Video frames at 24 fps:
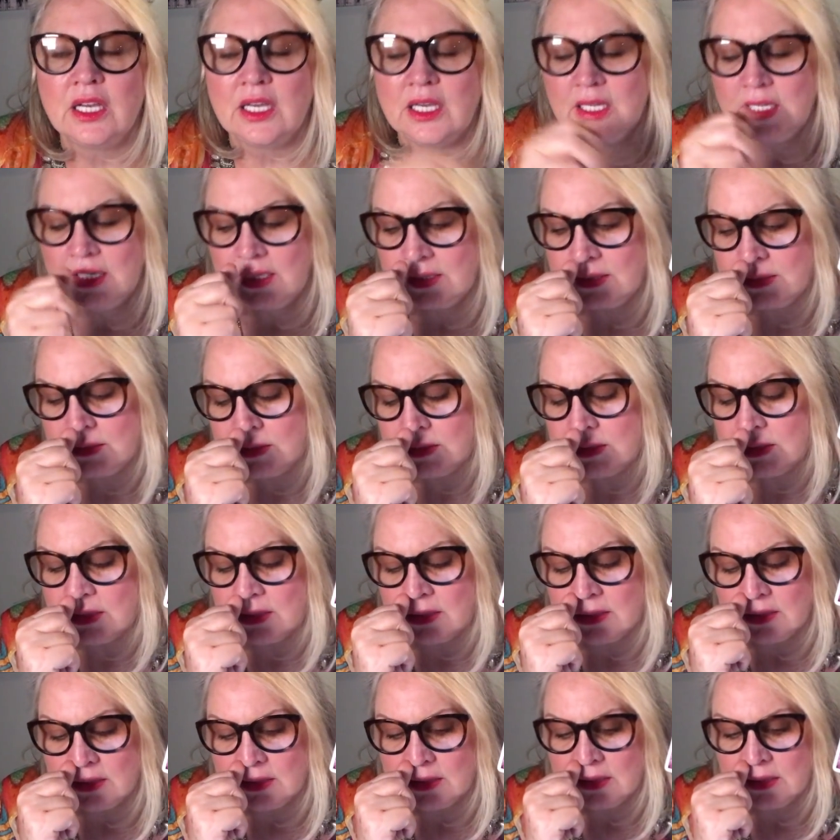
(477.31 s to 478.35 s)

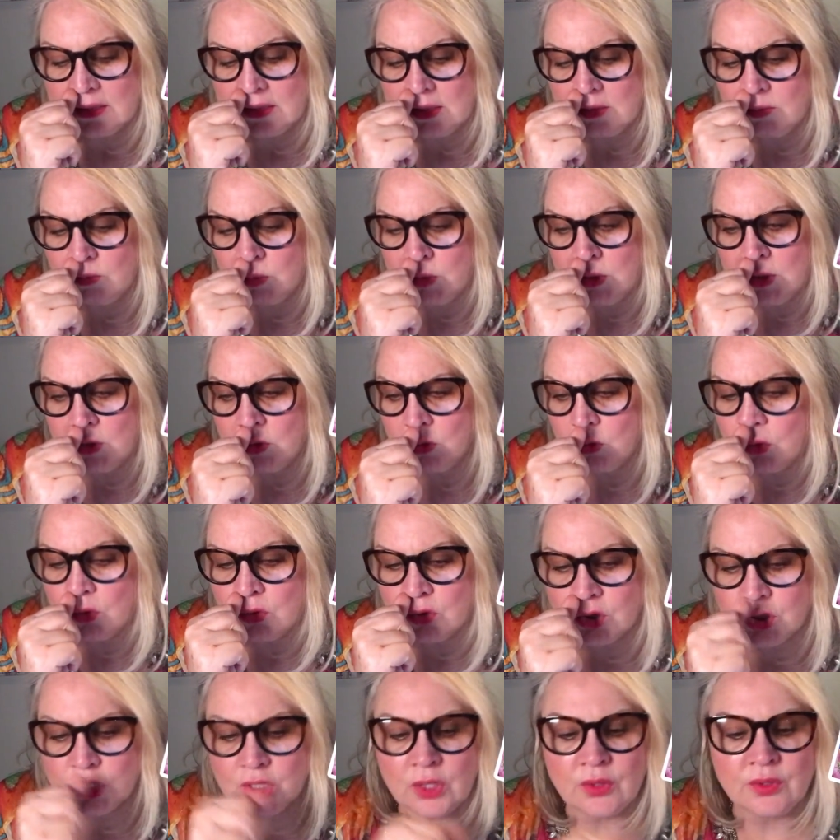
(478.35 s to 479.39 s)
and we all
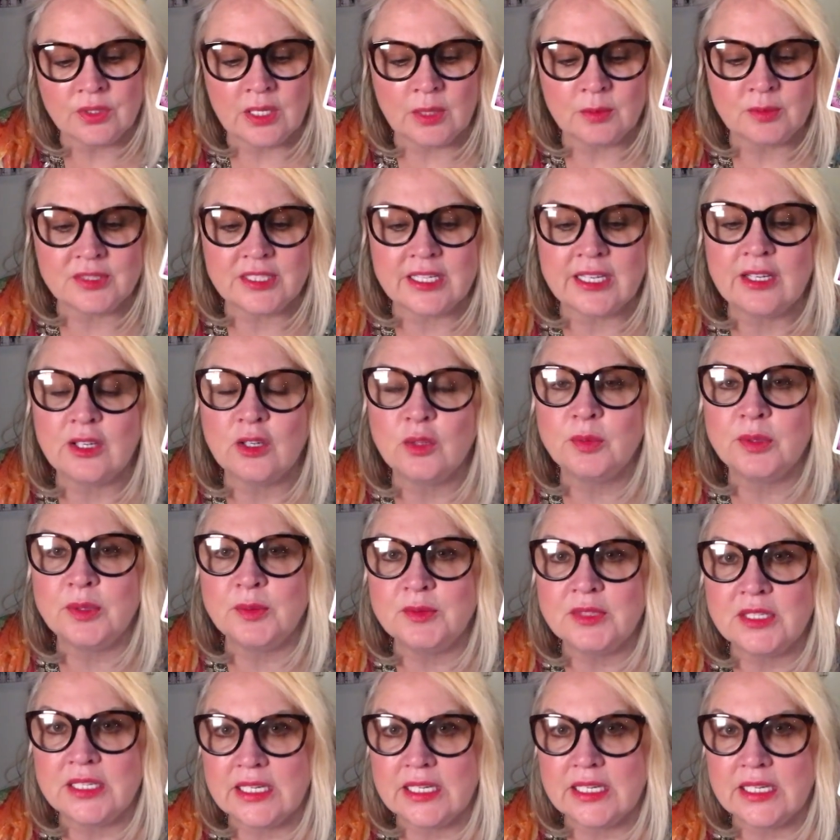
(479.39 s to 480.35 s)
showed up to help him the